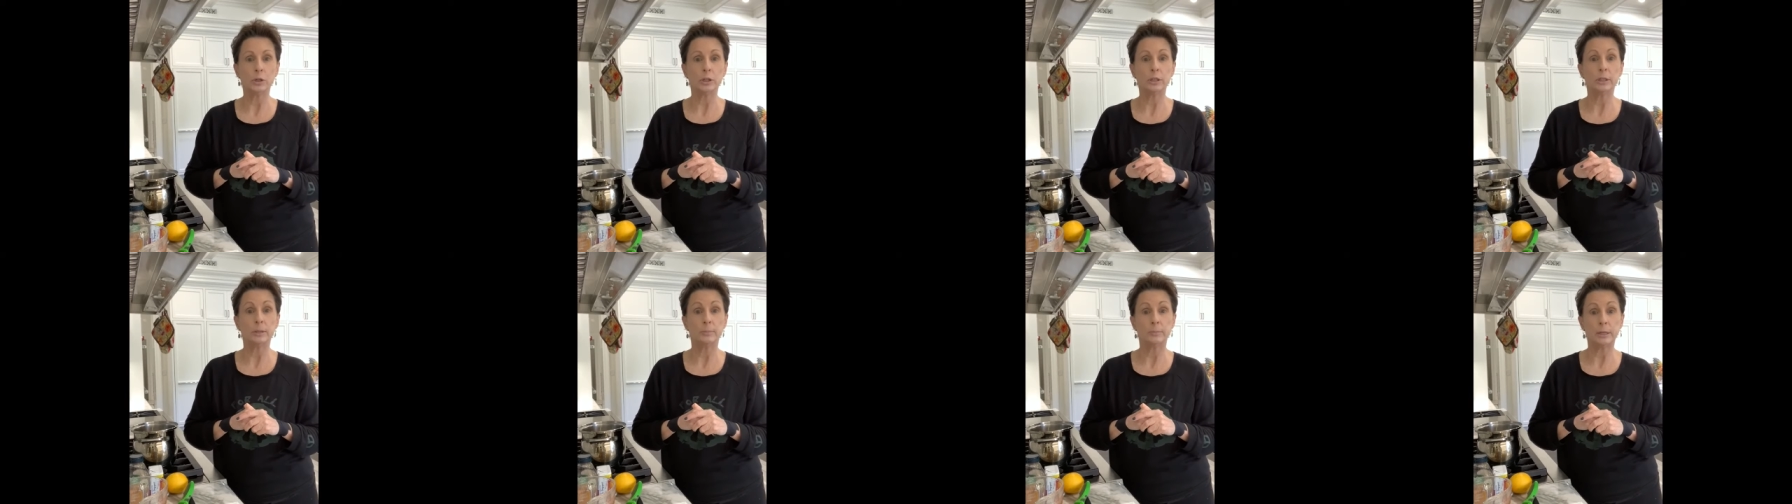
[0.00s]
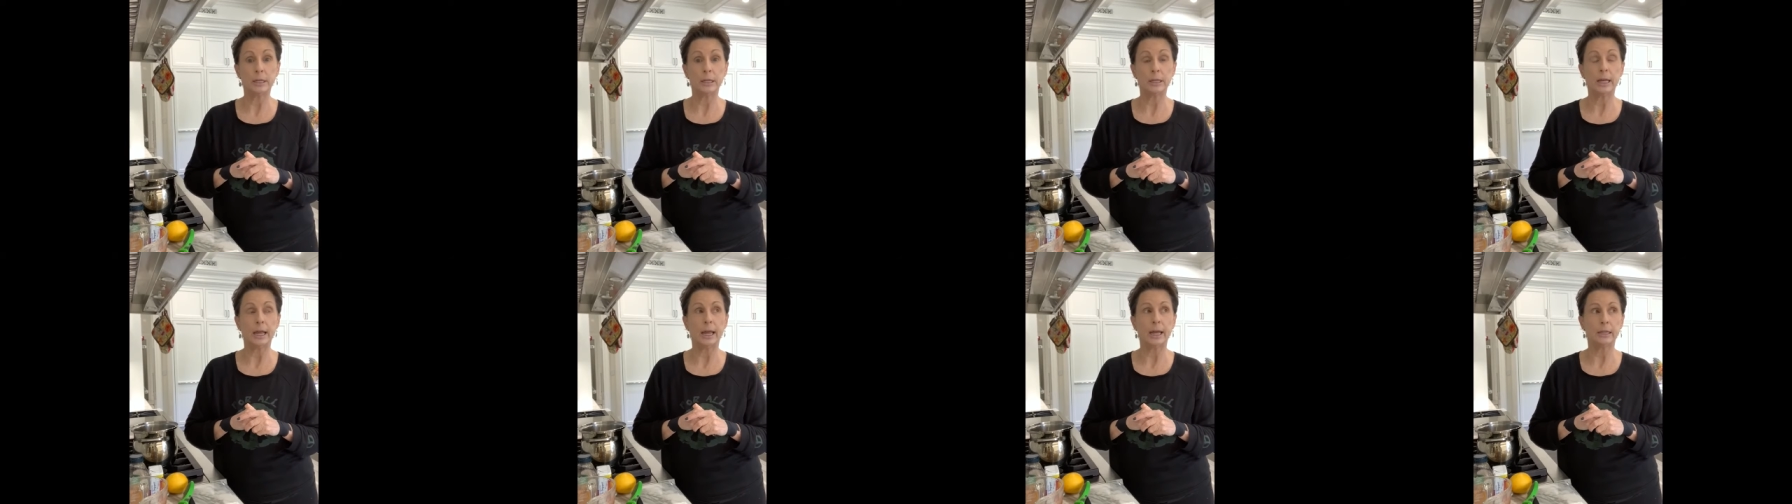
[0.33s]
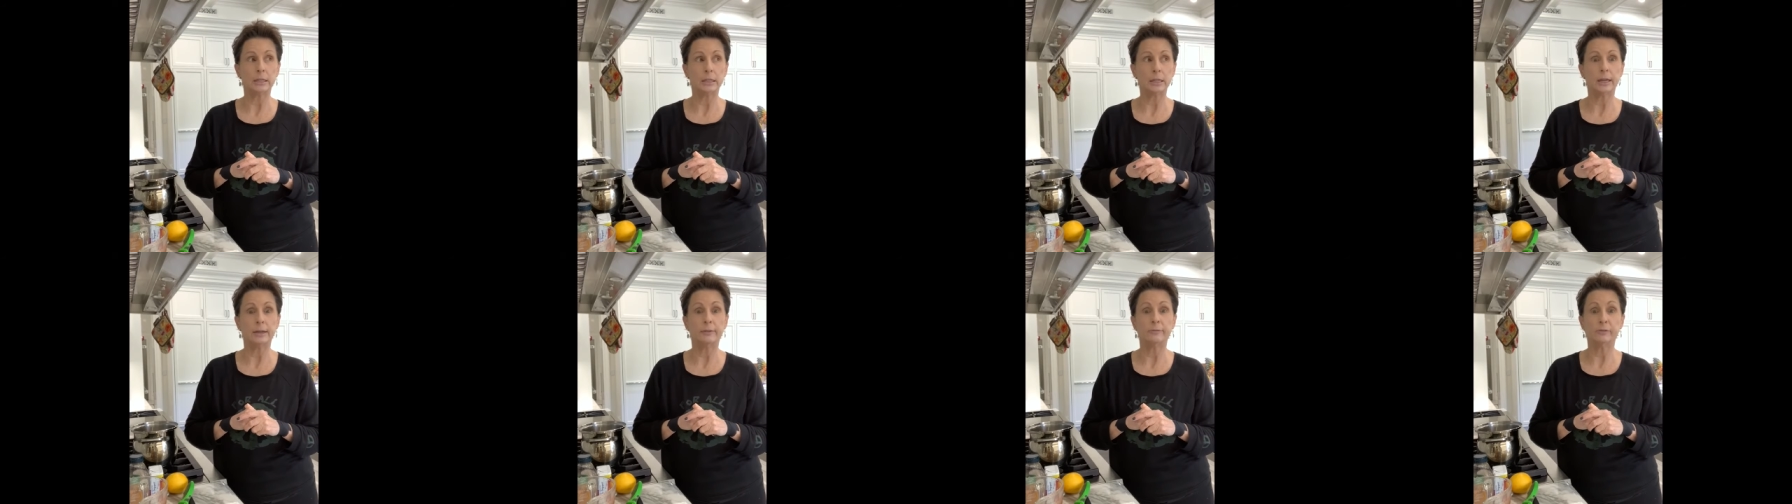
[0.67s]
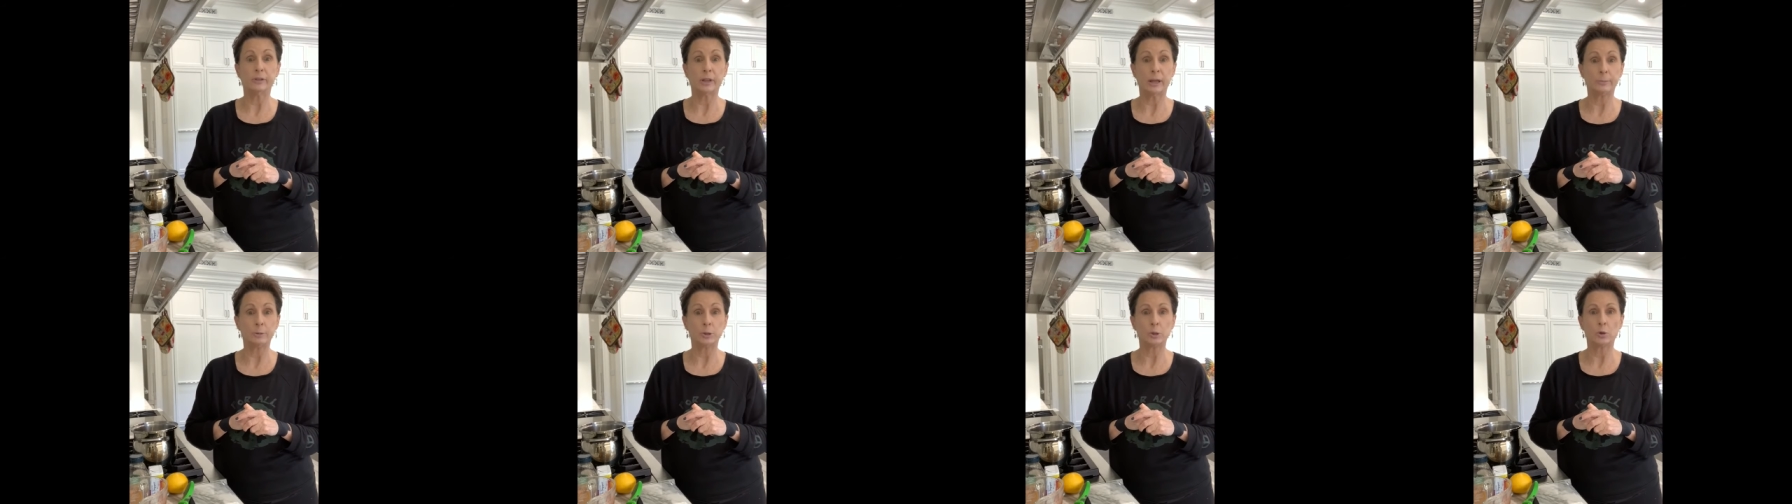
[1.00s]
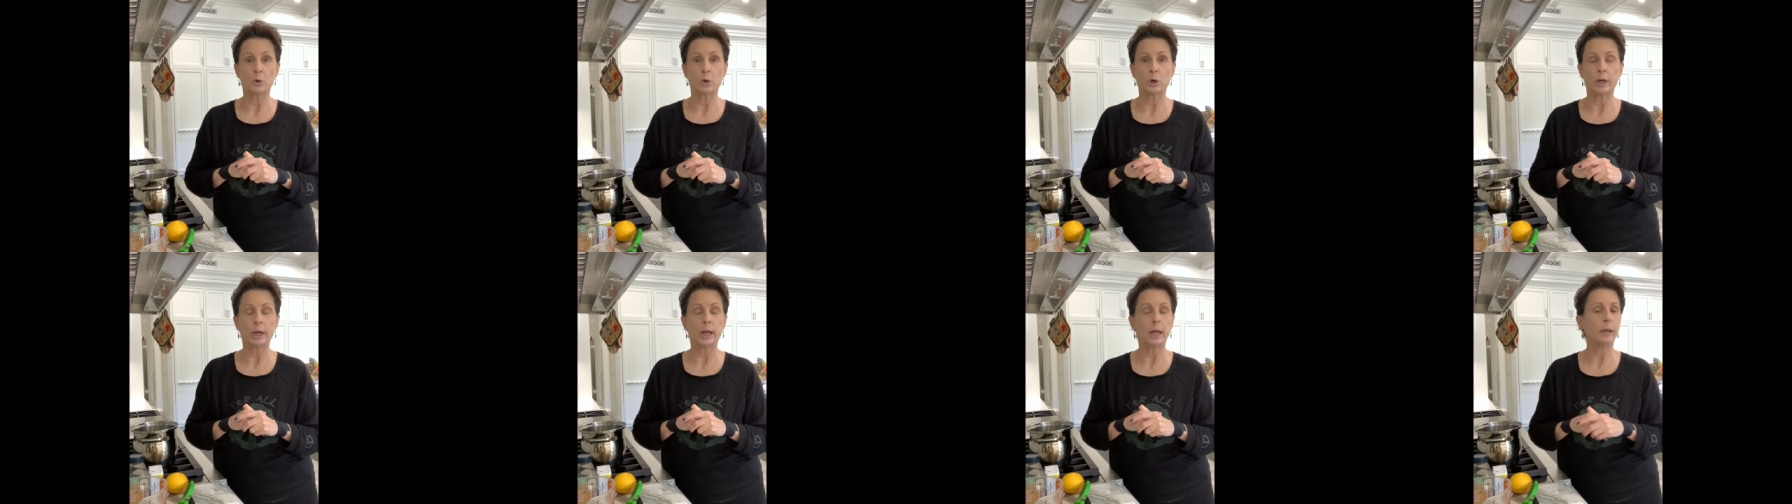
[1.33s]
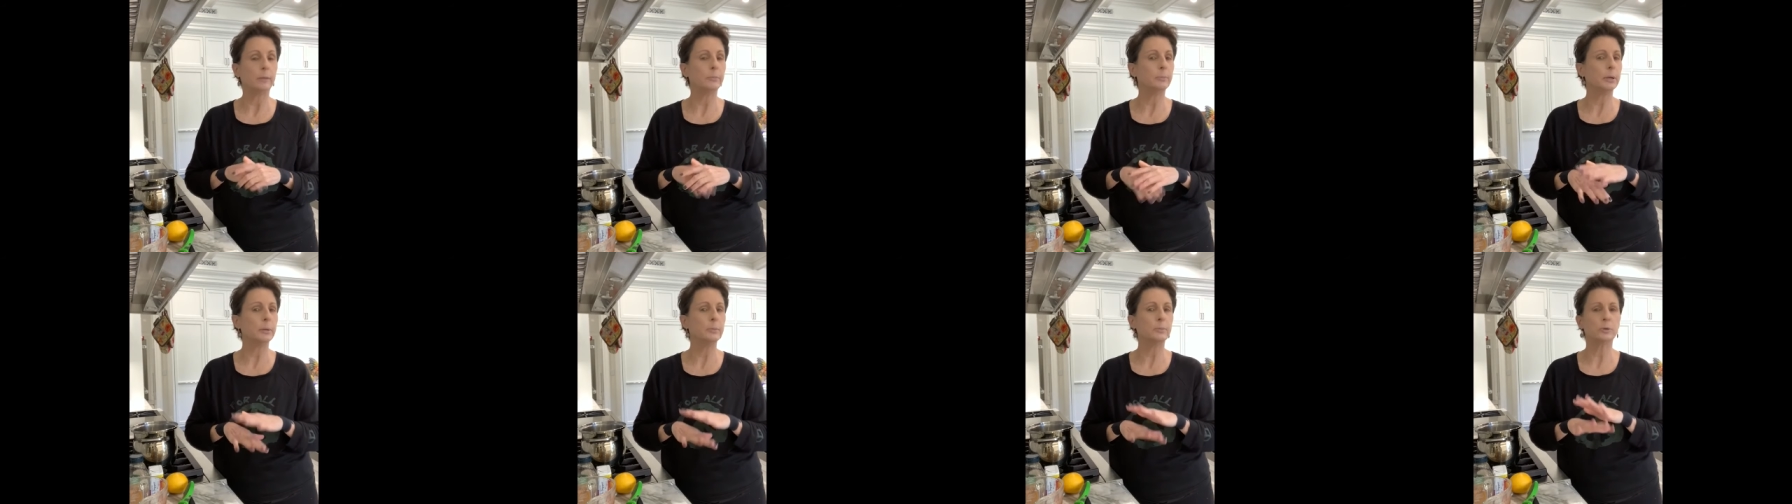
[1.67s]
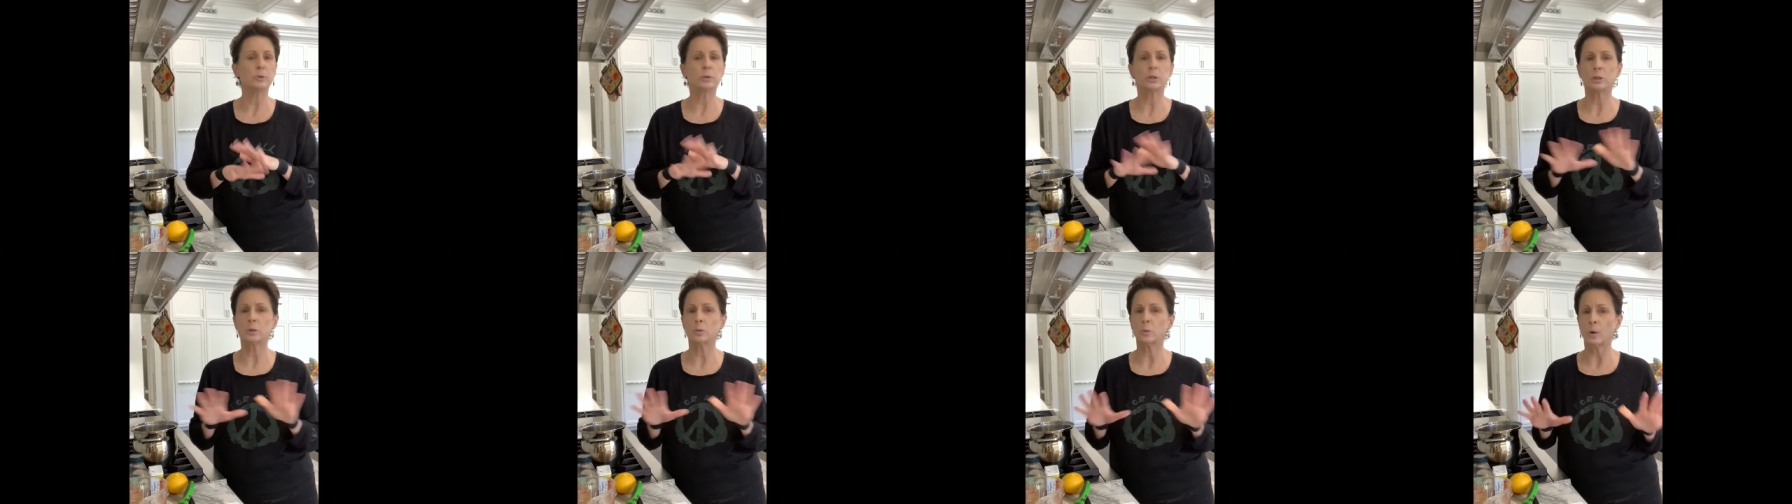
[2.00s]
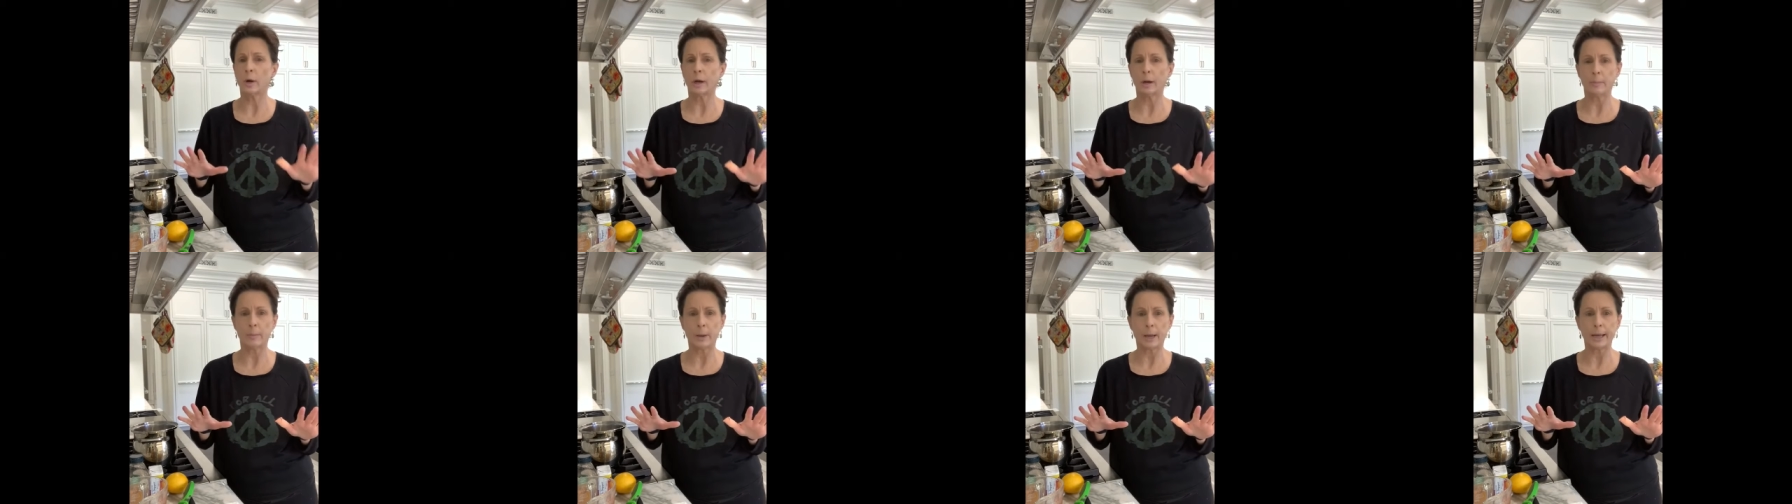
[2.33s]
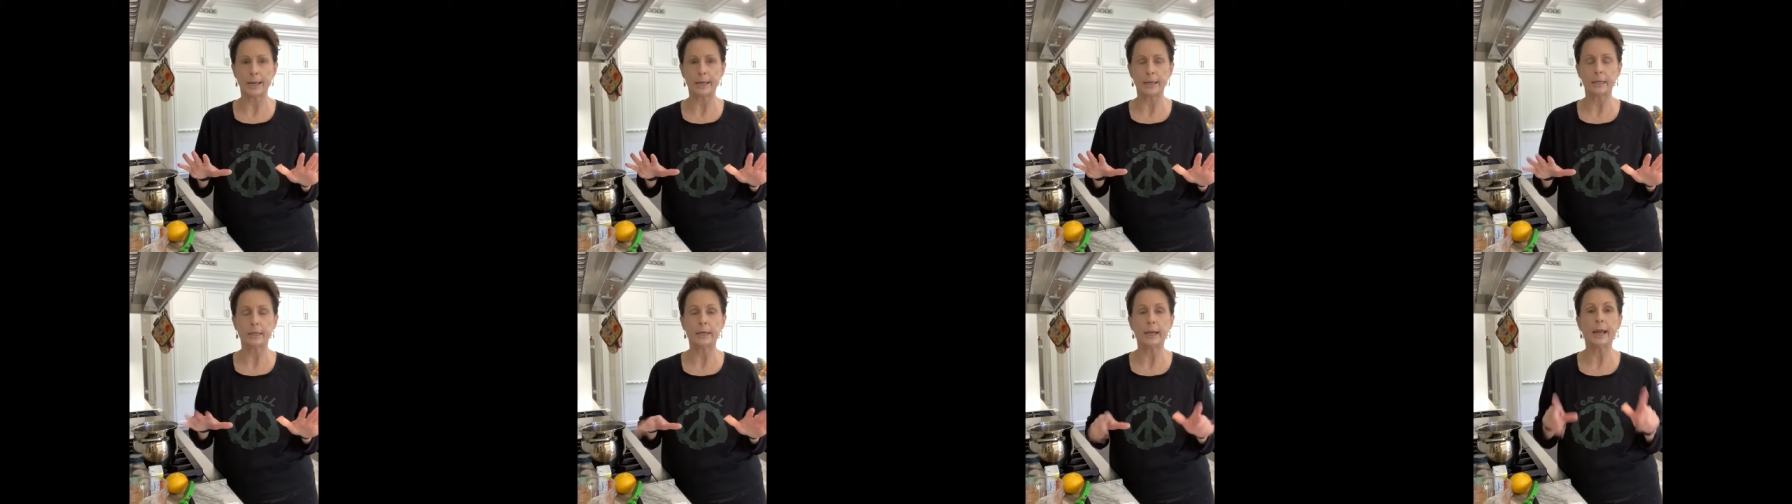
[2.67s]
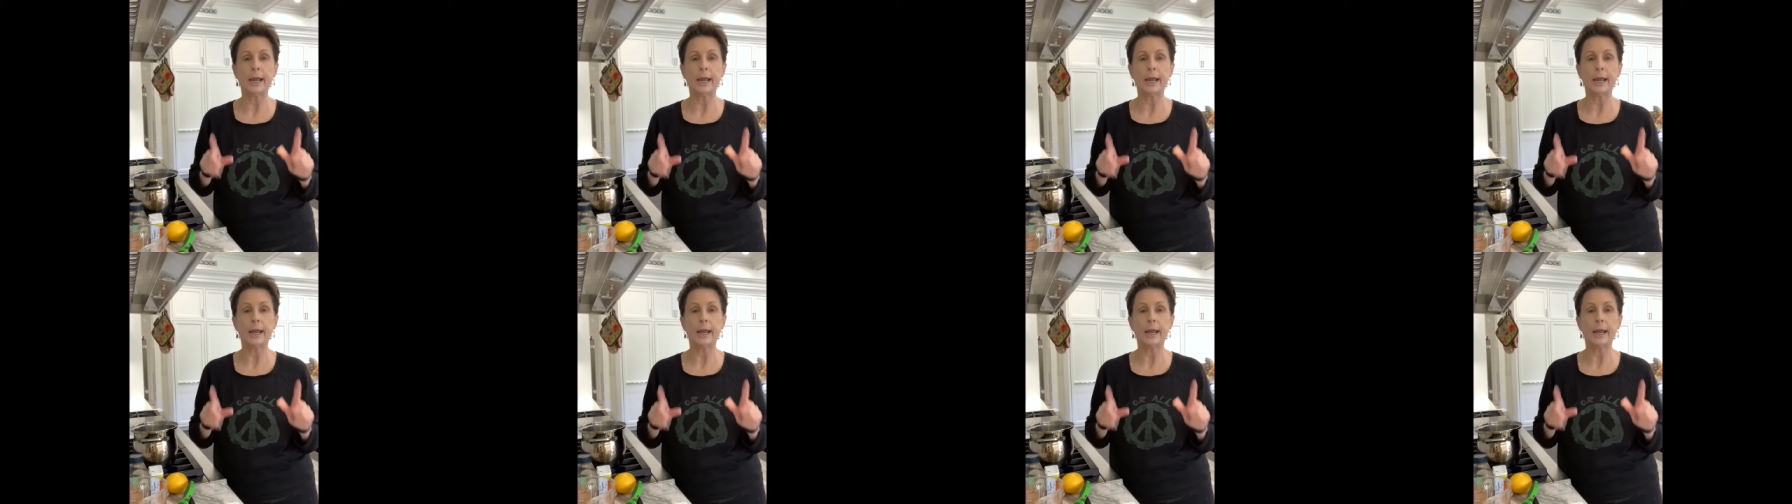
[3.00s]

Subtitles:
to be anti-inflammatory and people swear by it.